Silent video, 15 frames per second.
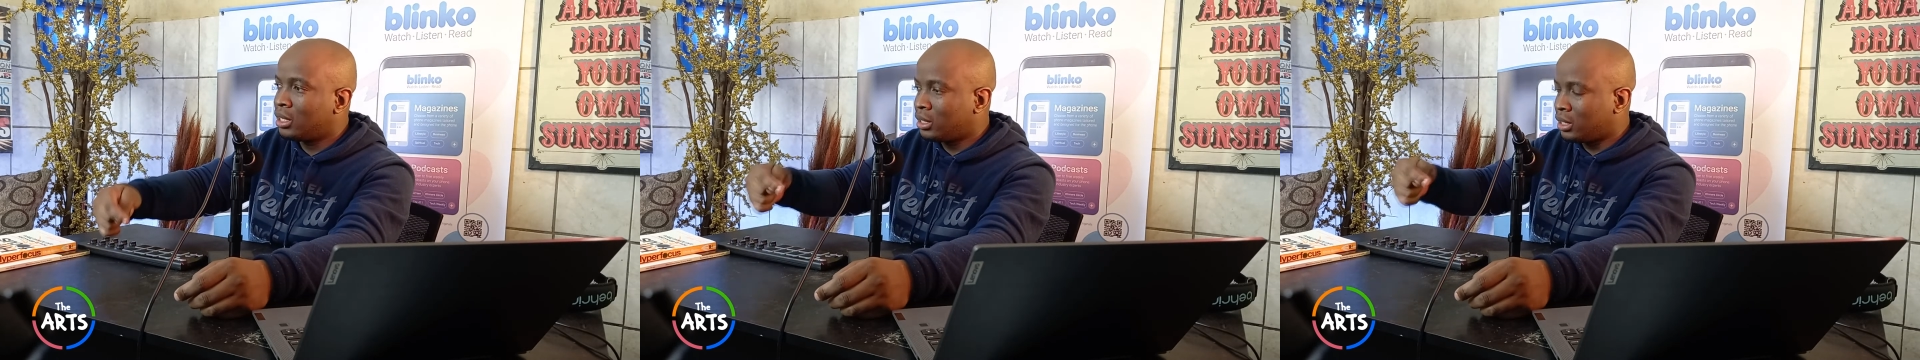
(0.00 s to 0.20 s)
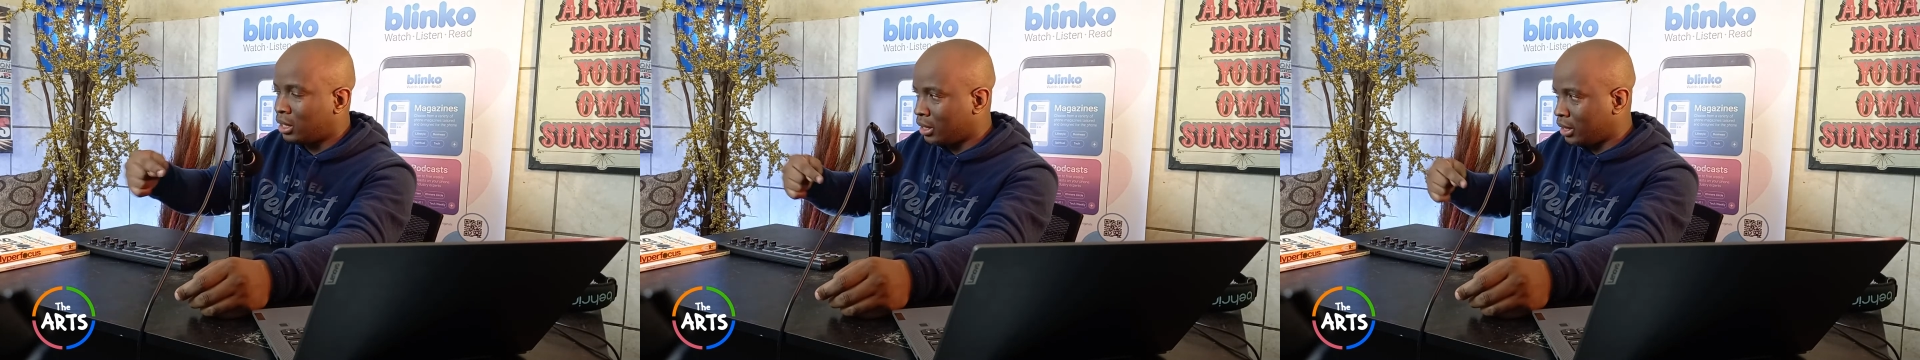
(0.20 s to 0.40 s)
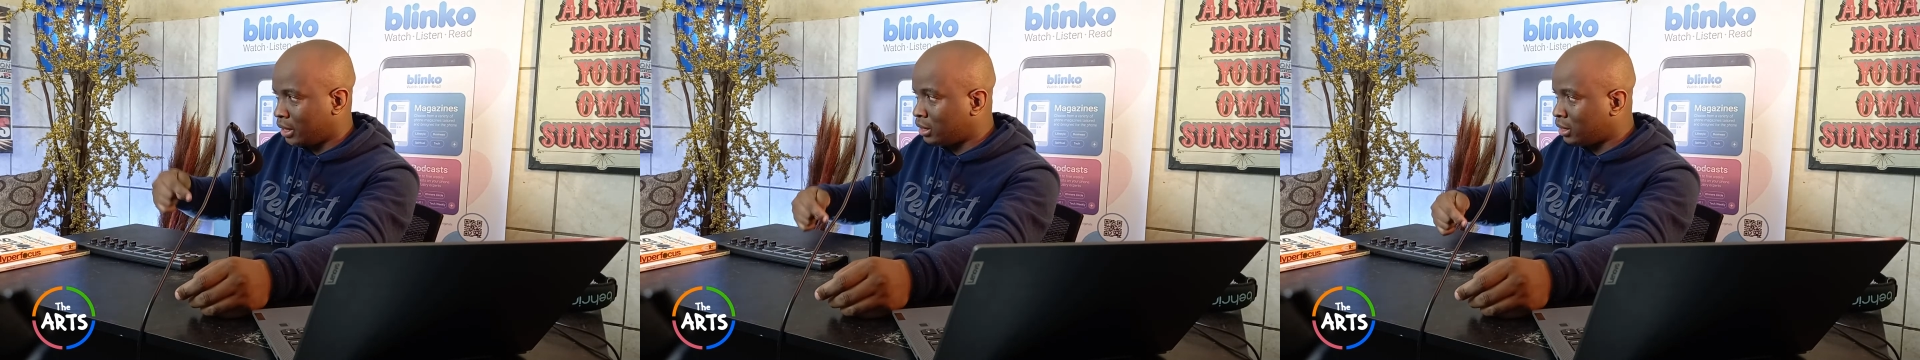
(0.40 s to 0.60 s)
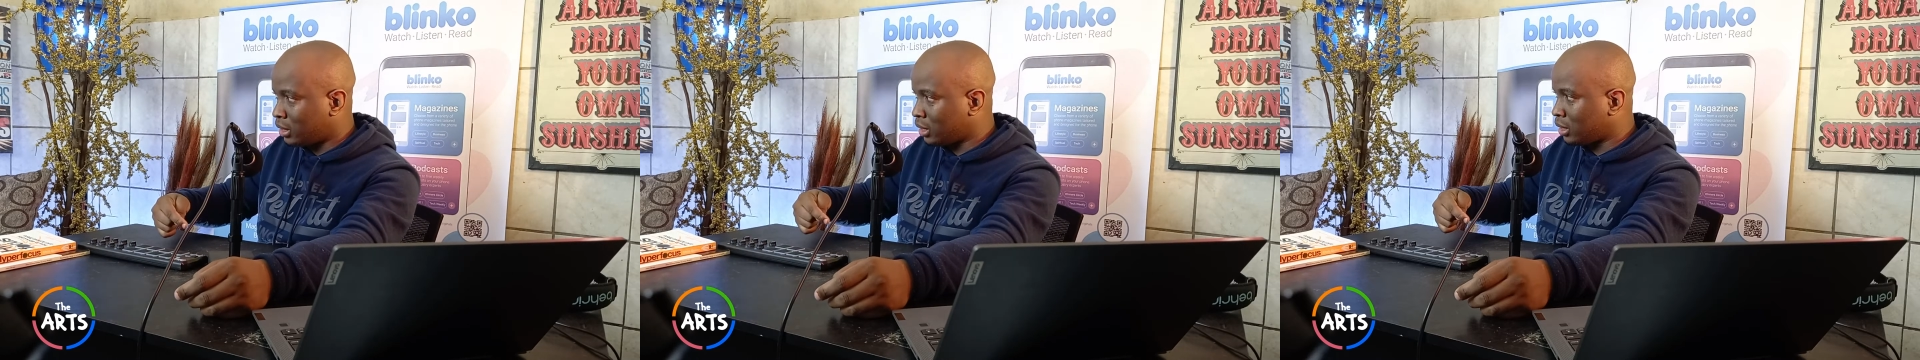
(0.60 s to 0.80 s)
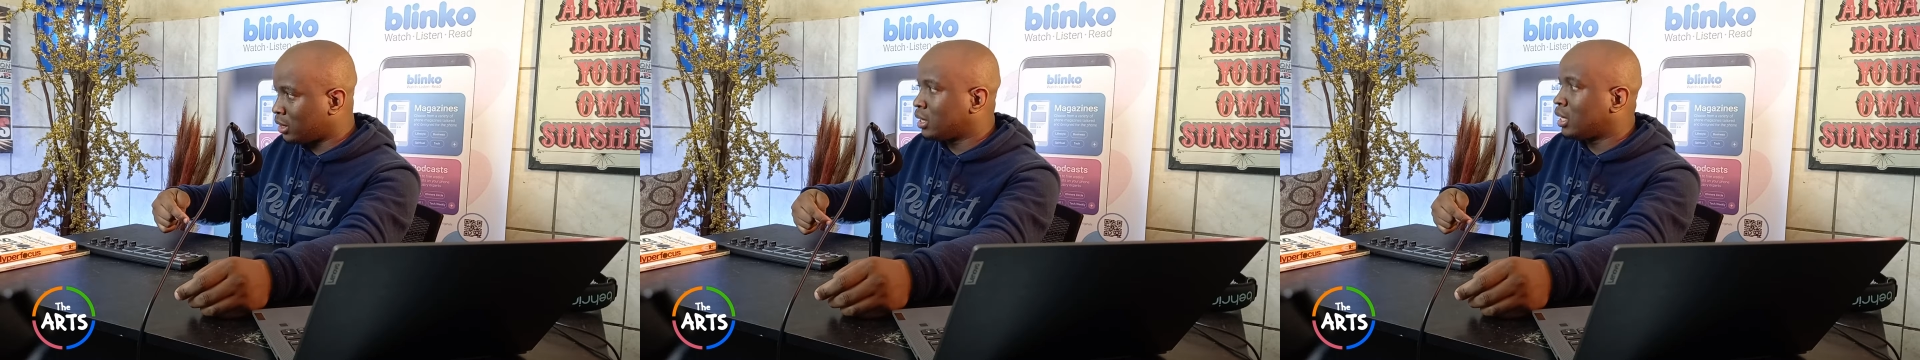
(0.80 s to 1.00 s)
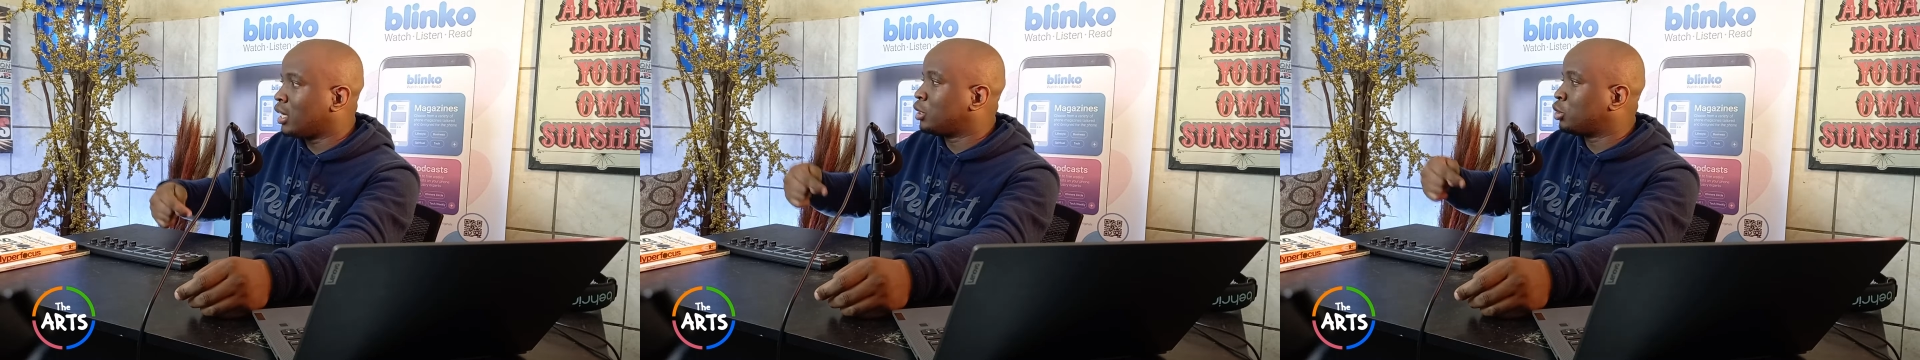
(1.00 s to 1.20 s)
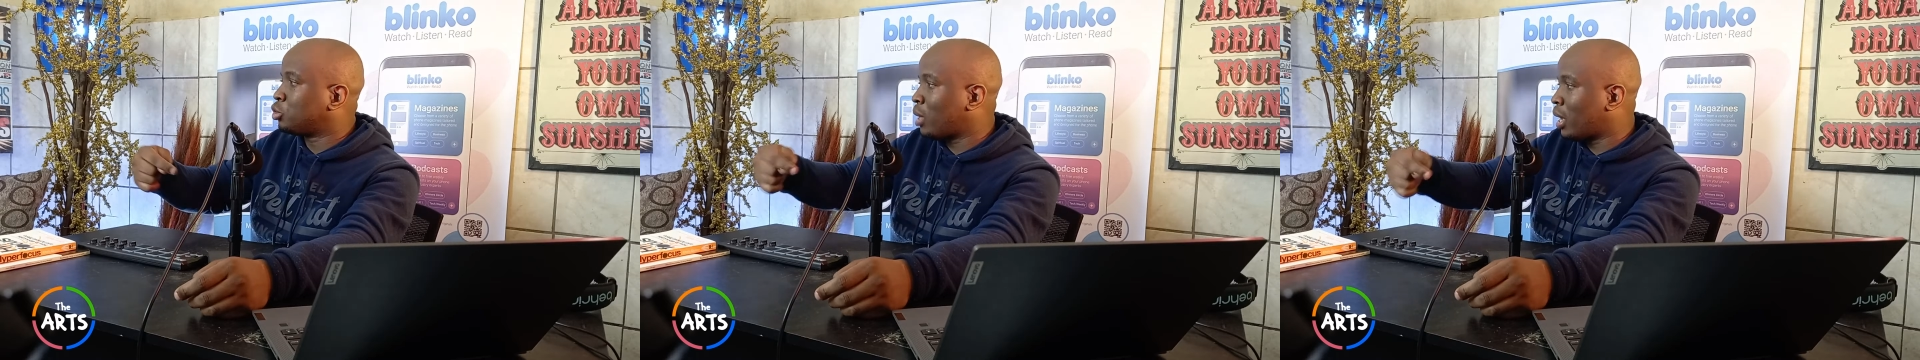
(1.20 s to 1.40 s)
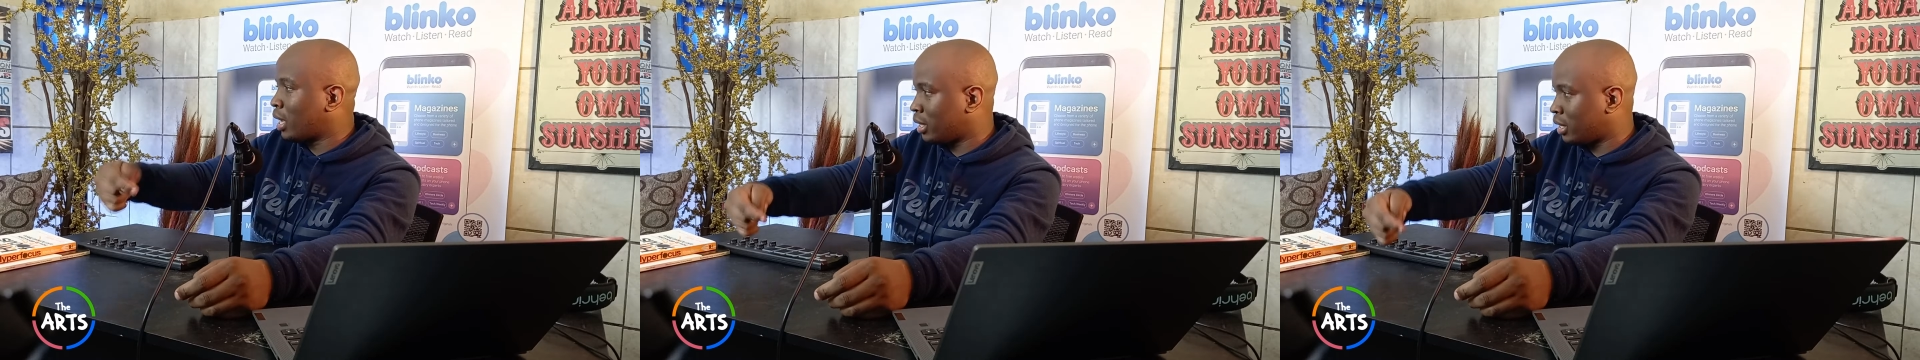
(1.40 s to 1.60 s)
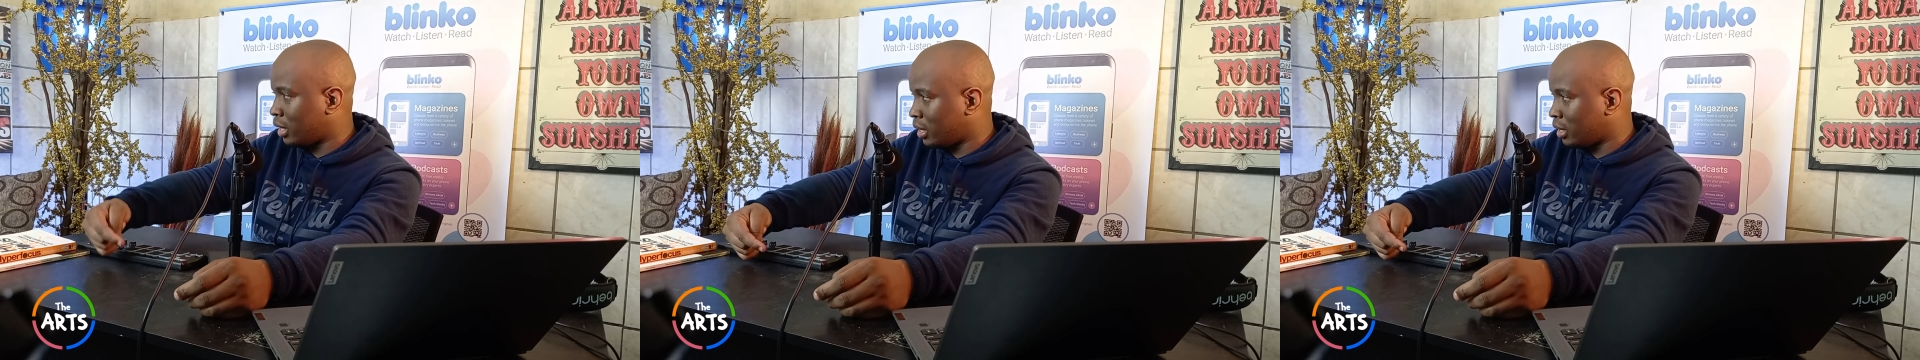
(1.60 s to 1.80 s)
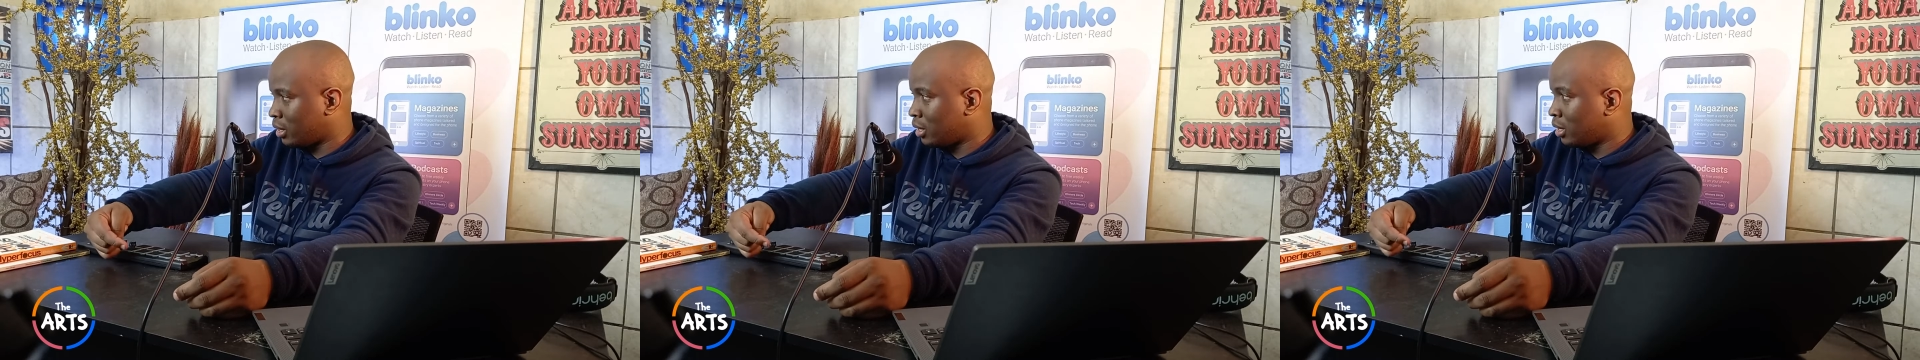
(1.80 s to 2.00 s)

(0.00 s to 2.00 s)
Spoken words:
delete it, and try again.